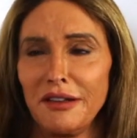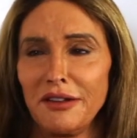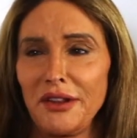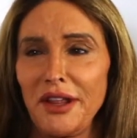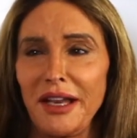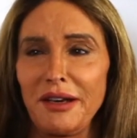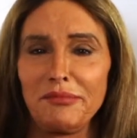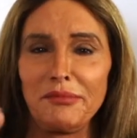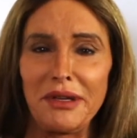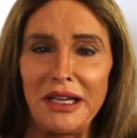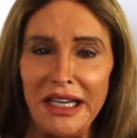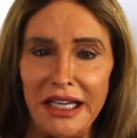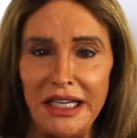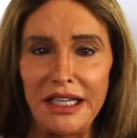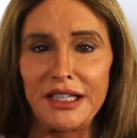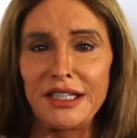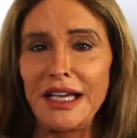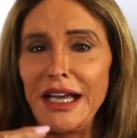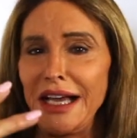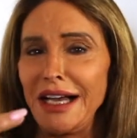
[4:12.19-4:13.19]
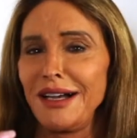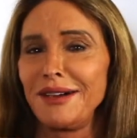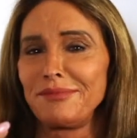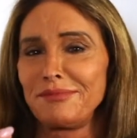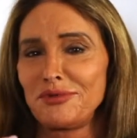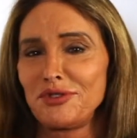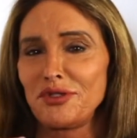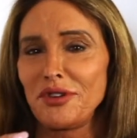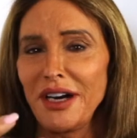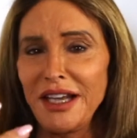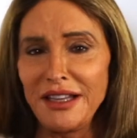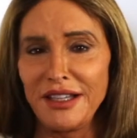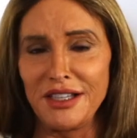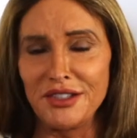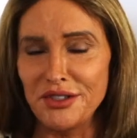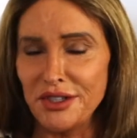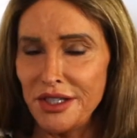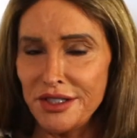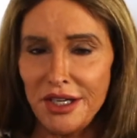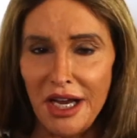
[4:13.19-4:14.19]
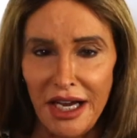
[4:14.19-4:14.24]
than me to help train these kids.